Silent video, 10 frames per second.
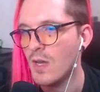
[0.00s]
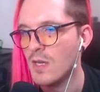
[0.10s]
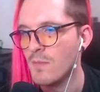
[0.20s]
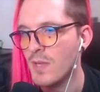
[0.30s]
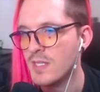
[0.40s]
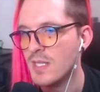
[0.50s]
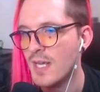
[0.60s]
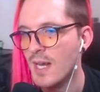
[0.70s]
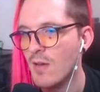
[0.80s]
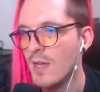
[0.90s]

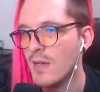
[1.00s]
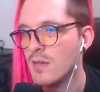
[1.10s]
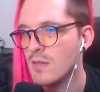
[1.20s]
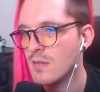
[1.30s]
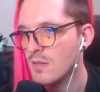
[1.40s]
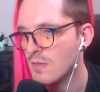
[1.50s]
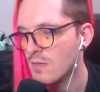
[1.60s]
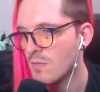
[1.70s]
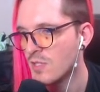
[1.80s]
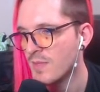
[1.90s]
complexity area,
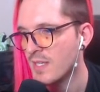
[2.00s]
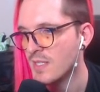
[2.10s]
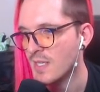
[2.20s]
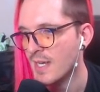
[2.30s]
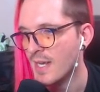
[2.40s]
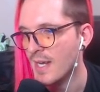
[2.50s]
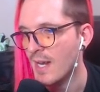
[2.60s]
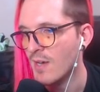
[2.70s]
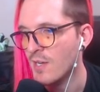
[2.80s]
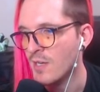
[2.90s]
which means like an
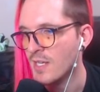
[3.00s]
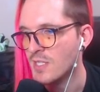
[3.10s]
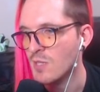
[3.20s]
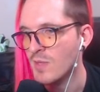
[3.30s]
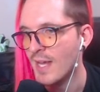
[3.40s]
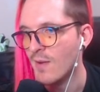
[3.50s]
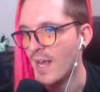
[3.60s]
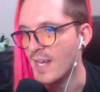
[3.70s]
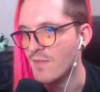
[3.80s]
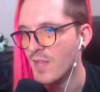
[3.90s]
area you can get to without
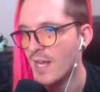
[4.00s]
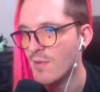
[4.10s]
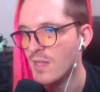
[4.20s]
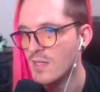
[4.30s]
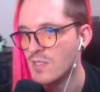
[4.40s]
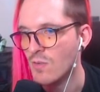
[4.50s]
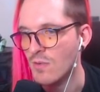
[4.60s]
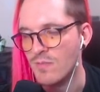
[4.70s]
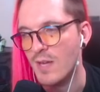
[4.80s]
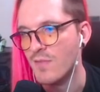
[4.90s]
any Vlad relics, or
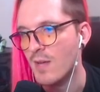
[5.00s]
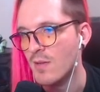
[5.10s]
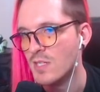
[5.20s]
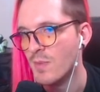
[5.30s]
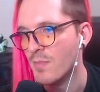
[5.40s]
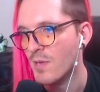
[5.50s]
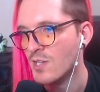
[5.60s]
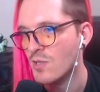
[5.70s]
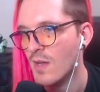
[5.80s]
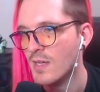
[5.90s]
not Vlad relics, but
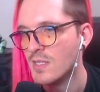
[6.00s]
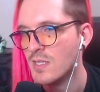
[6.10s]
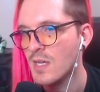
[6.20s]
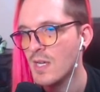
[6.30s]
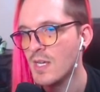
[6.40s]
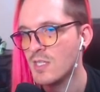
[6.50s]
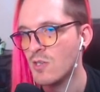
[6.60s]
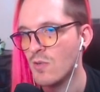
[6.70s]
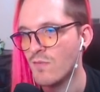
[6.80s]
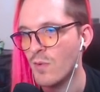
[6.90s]
progression relics,
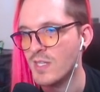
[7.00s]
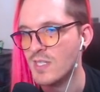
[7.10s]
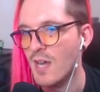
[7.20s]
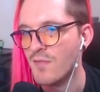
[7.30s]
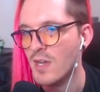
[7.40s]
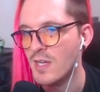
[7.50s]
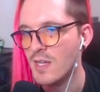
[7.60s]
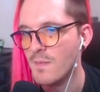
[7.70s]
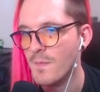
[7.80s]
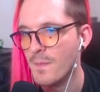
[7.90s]
to avoid soft
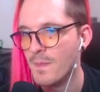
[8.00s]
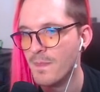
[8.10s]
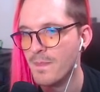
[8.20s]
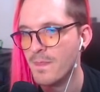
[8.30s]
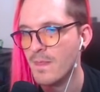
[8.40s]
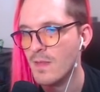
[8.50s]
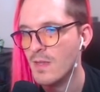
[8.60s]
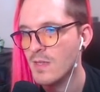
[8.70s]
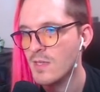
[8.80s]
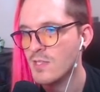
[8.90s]
locking.
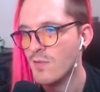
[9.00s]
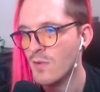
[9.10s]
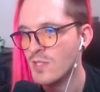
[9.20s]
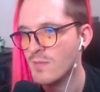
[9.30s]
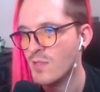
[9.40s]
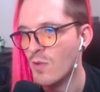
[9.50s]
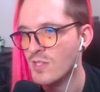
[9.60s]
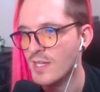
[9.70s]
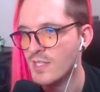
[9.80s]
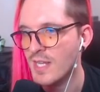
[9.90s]
So if worse comes to
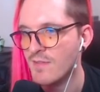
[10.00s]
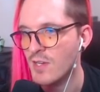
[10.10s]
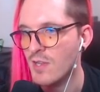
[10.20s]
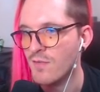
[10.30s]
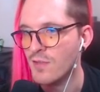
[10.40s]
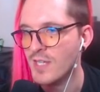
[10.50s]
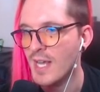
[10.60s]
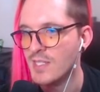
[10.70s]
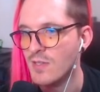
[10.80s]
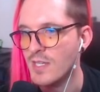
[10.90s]
worse, I just have to go to the first
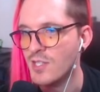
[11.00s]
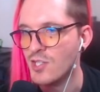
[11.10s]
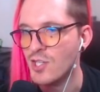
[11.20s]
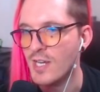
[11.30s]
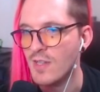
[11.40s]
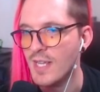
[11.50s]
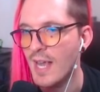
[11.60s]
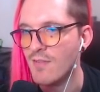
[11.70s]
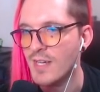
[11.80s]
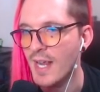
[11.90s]
castle and just check like
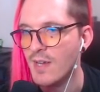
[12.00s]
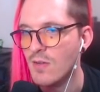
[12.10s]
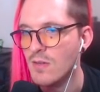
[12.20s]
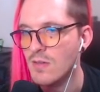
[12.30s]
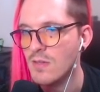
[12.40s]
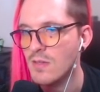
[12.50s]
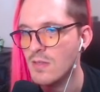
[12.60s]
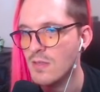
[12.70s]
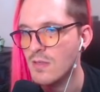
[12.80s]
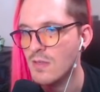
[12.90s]
every candle
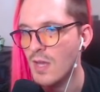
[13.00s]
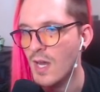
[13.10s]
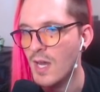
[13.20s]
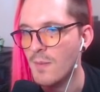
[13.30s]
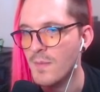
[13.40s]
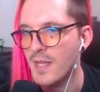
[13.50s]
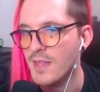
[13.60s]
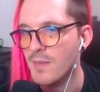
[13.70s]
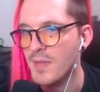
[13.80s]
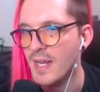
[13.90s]
in
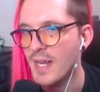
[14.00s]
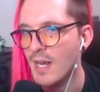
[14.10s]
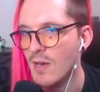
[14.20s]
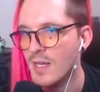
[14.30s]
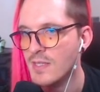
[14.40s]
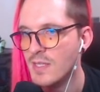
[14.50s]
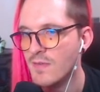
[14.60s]
the beginning areas of